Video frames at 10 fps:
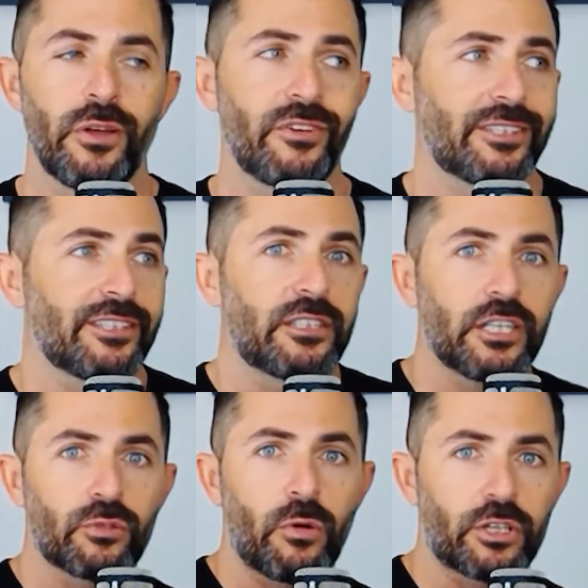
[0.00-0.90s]
If it's a
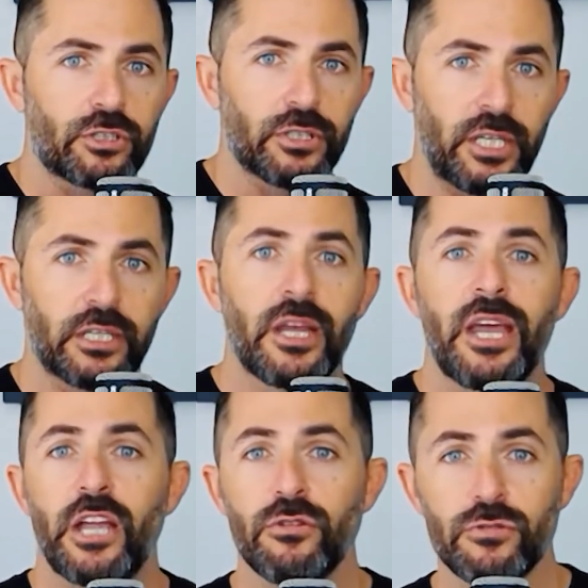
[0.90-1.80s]
dishwasher leak
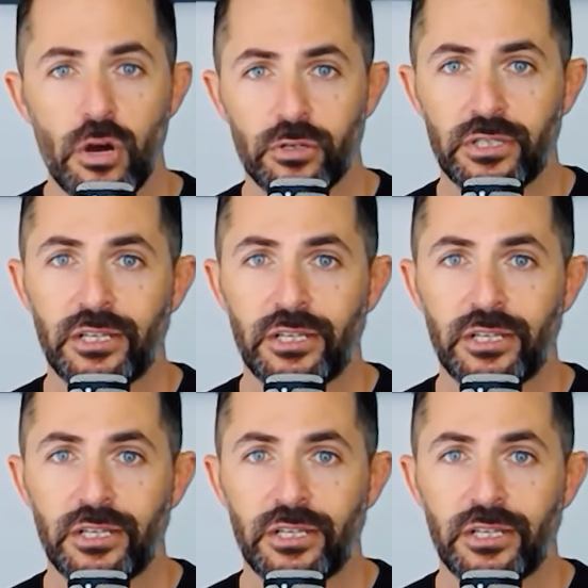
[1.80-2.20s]
and you notice